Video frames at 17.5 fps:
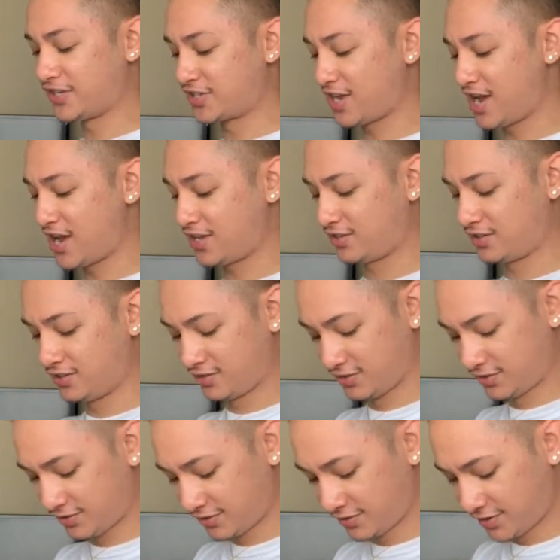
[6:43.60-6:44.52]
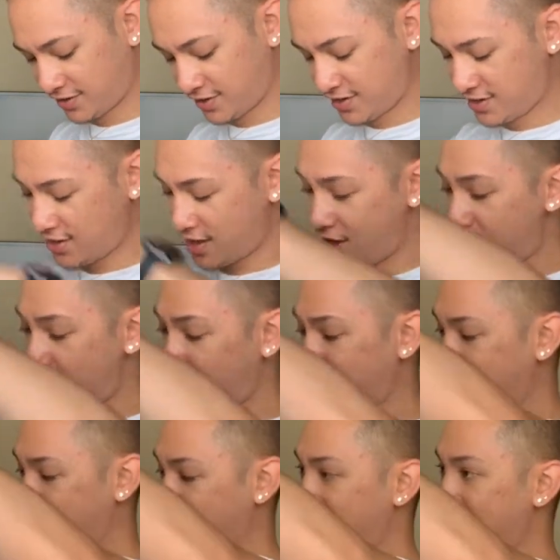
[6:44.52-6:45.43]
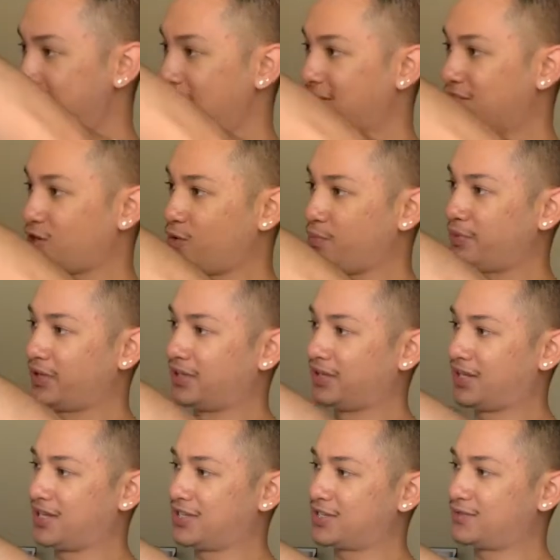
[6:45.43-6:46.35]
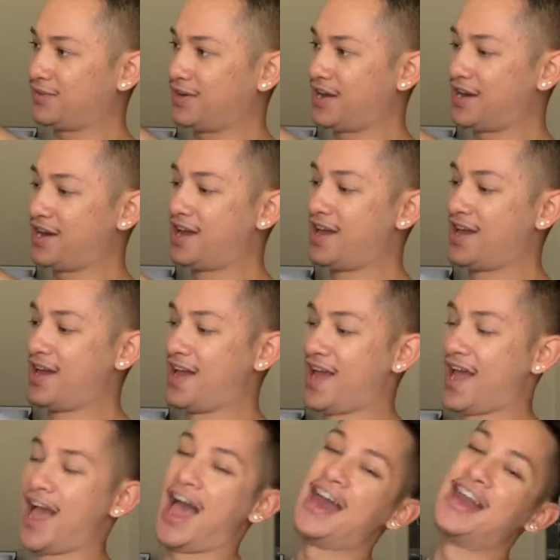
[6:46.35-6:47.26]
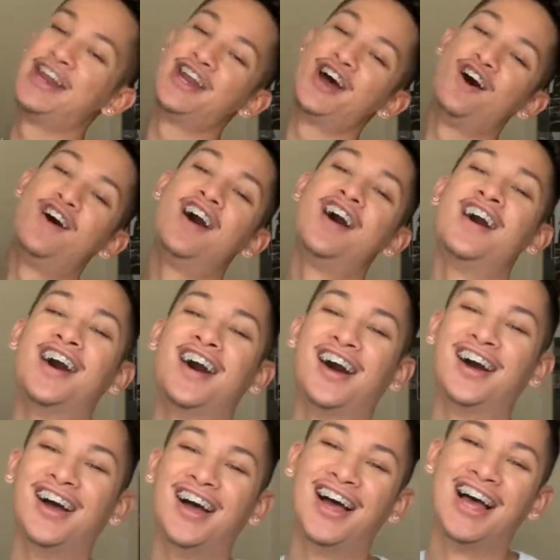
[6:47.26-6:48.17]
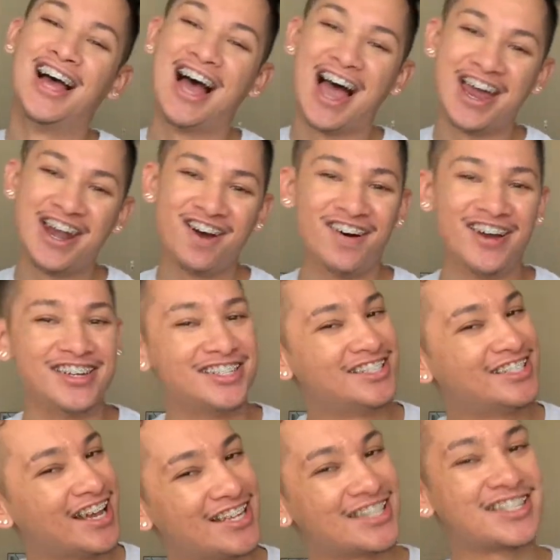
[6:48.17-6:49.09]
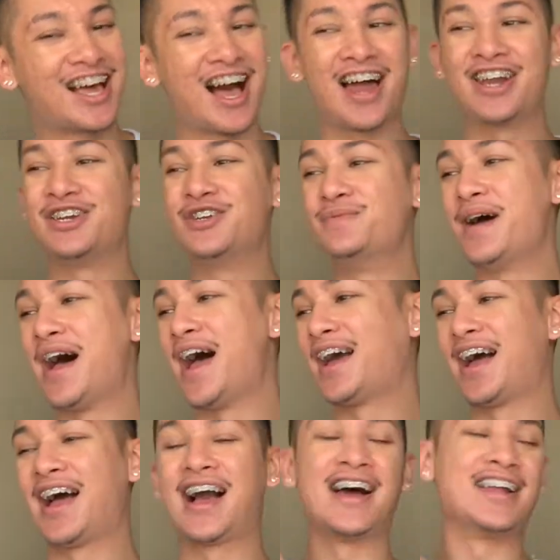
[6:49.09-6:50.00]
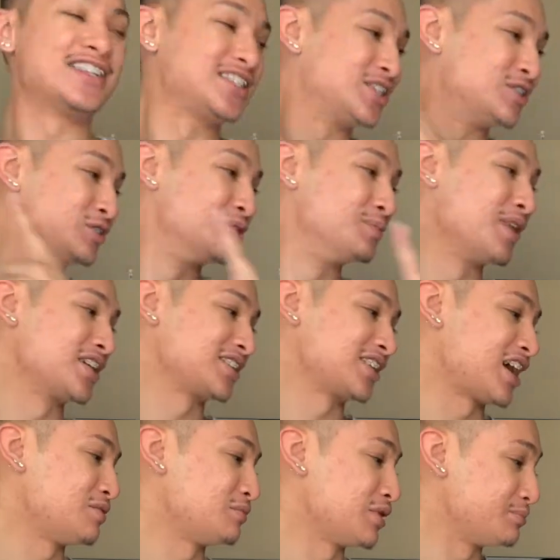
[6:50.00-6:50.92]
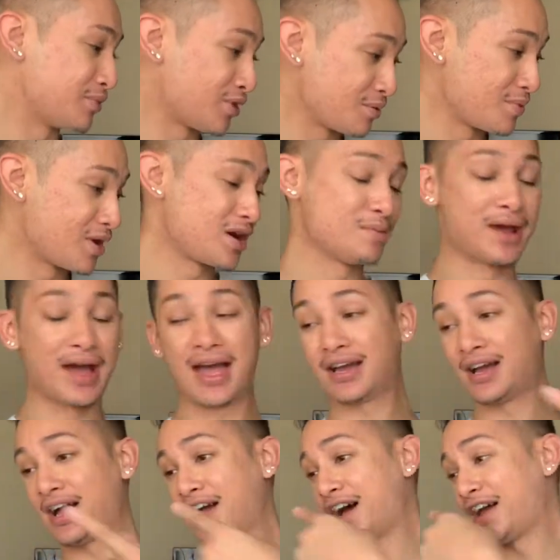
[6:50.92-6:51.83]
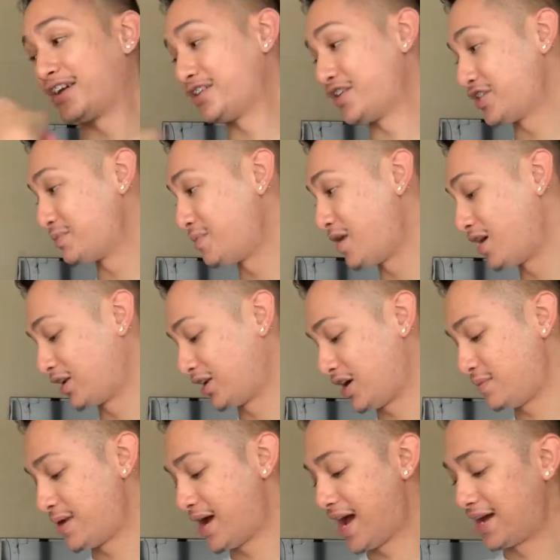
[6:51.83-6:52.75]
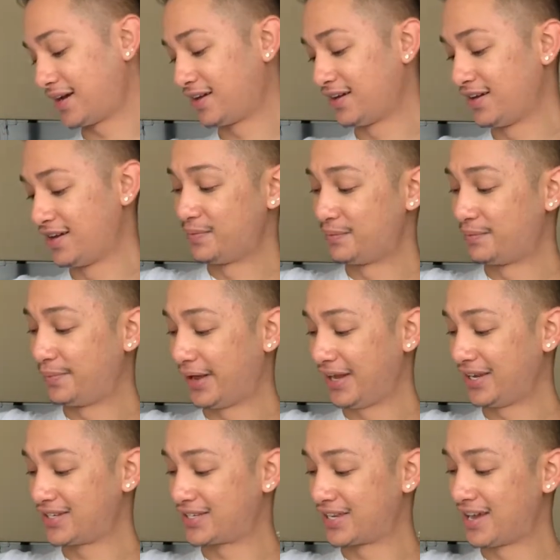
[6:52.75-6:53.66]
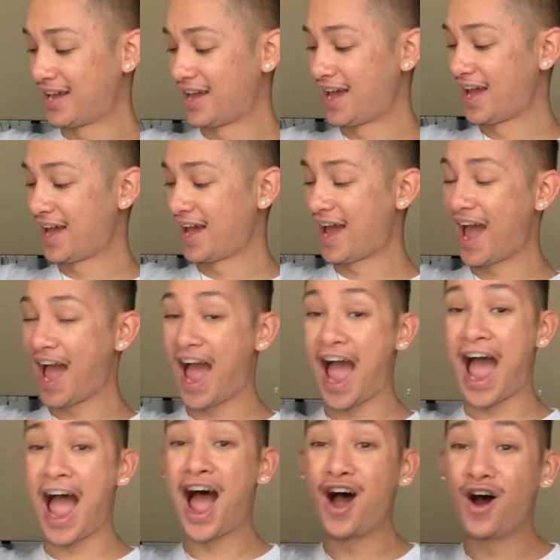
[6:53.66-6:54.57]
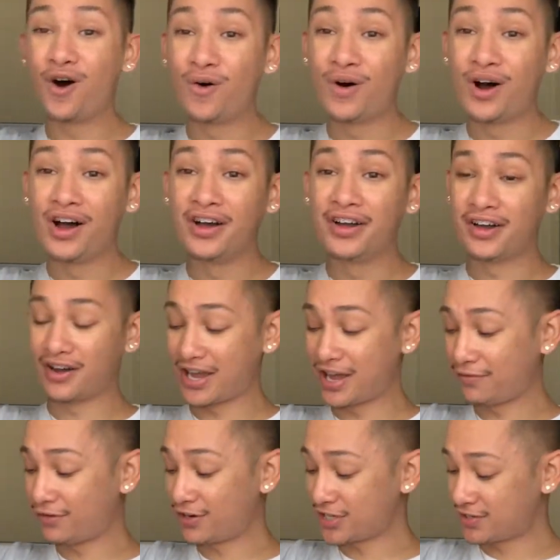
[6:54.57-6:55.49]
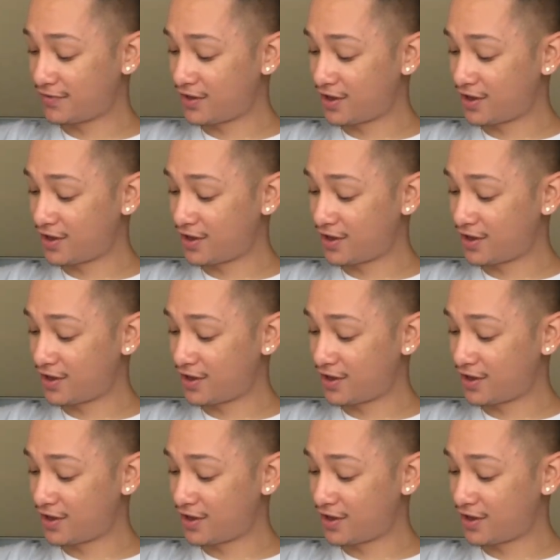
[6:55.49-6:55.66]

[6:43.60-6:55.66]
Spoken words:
side. Let's open this one. And I know I just got a new bag. I got 2 new bags. I got my Burberry bag. I got another Moncler bag, but how? Okay, first of